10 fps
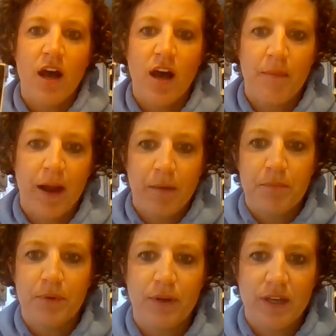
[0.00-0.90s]
Our
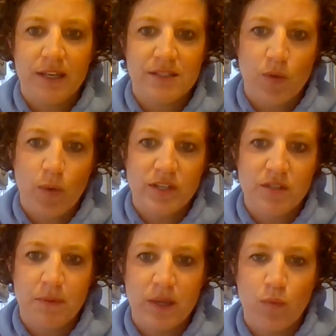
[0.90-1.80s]
book is going
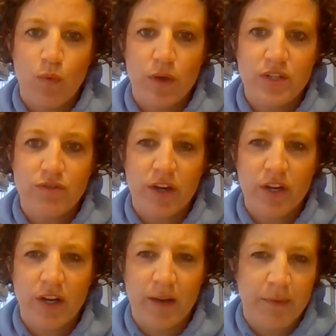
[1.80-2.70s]
to be Woods Runner.